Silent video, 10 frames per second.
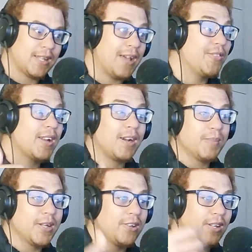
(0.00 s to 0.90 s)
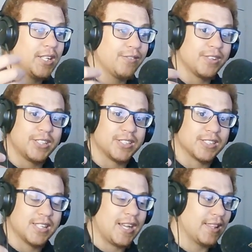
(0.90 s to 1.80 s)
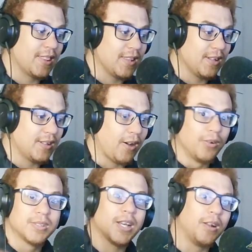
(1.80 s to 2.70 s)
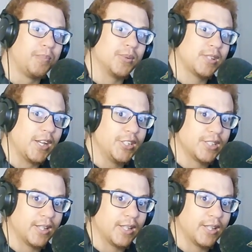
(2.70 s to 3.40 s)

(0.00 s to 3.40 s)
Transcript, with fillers: And then, I mean, not even just that, the whole teleportation